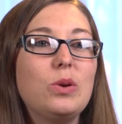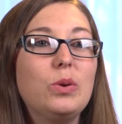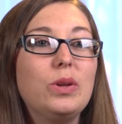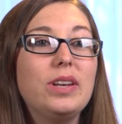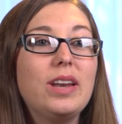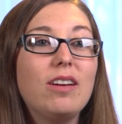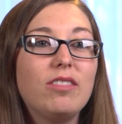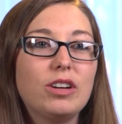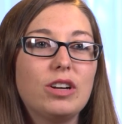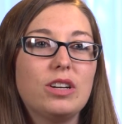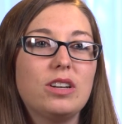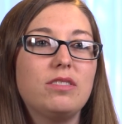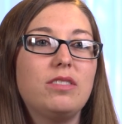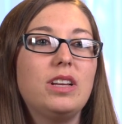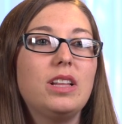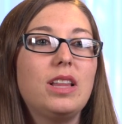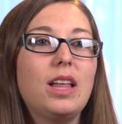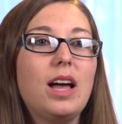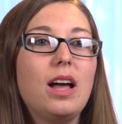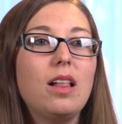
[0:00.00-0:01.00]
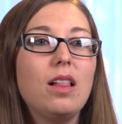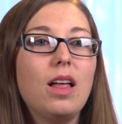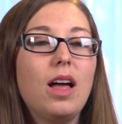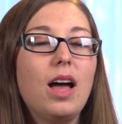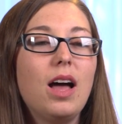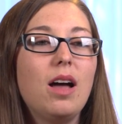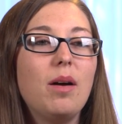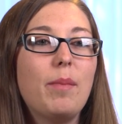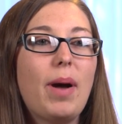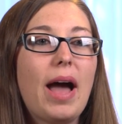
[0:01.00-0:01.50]
who had never heard of Hillel,
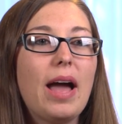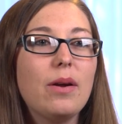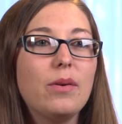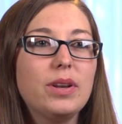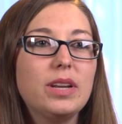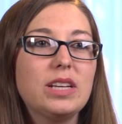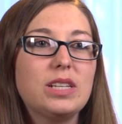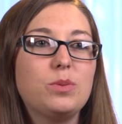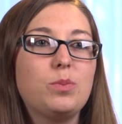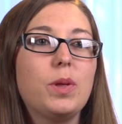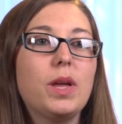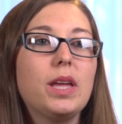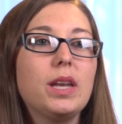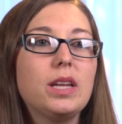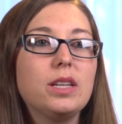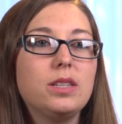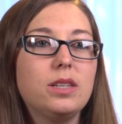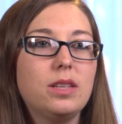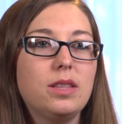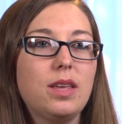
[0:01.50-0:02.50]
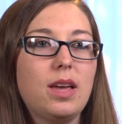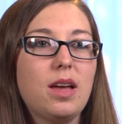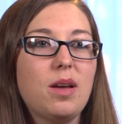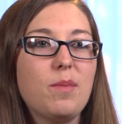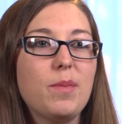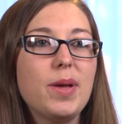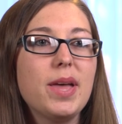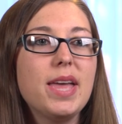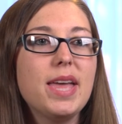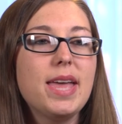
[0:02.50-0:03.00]
I would explain it to
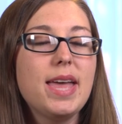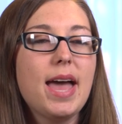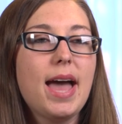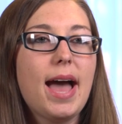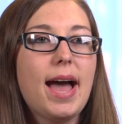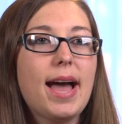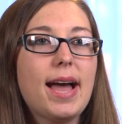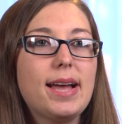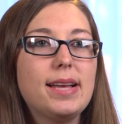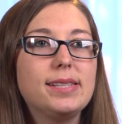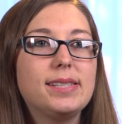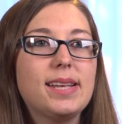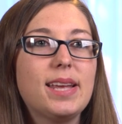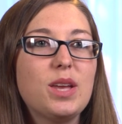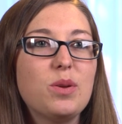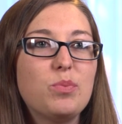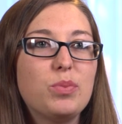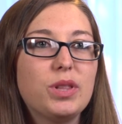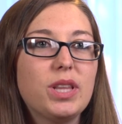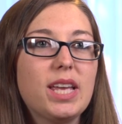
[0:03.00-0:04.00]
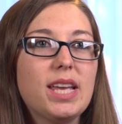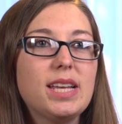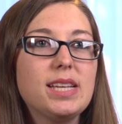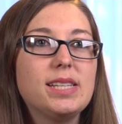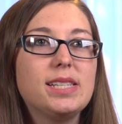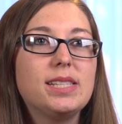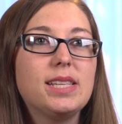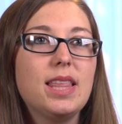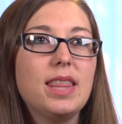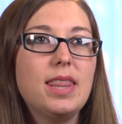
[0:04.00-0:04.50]
them as a
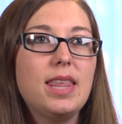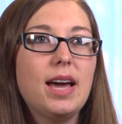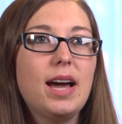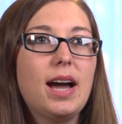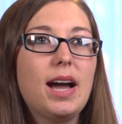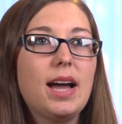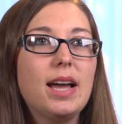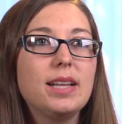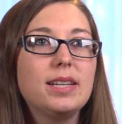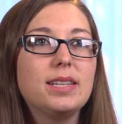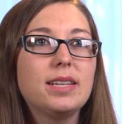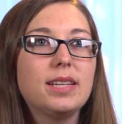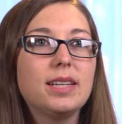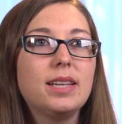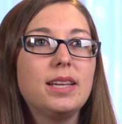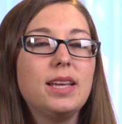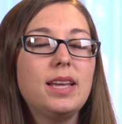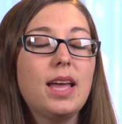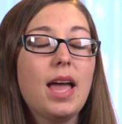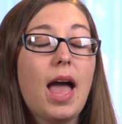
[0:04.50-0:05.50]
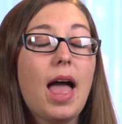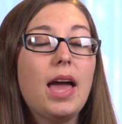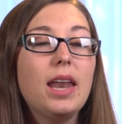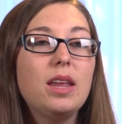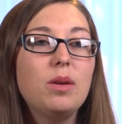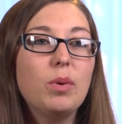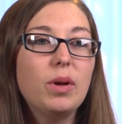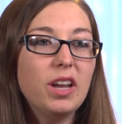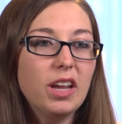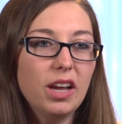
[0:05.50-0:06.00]
place that
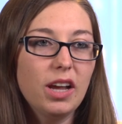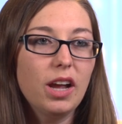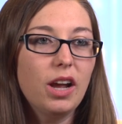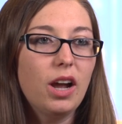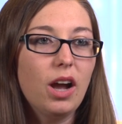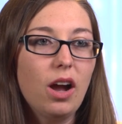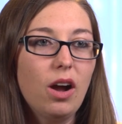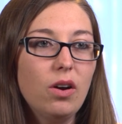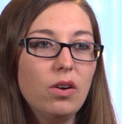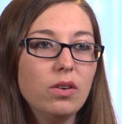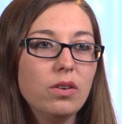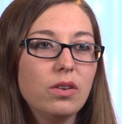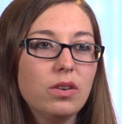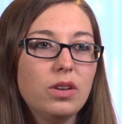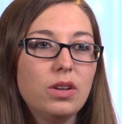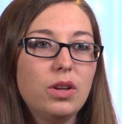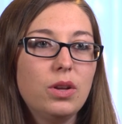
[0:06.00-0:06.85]
anybody can go